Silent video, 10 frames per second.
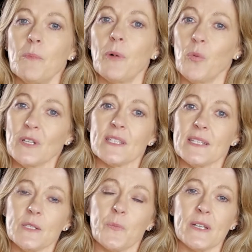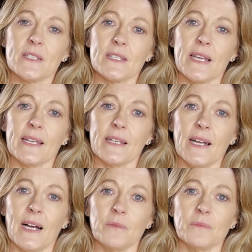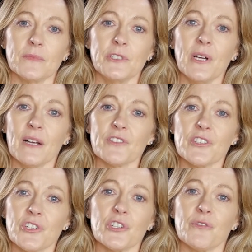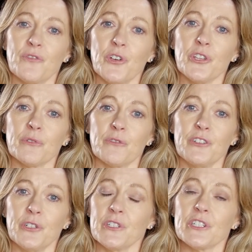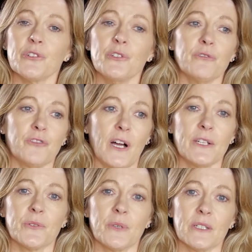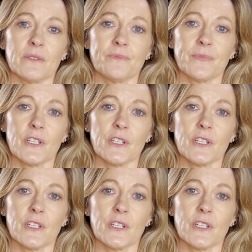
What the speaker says: But once these beds are taken up, you have to search further afield until you find one.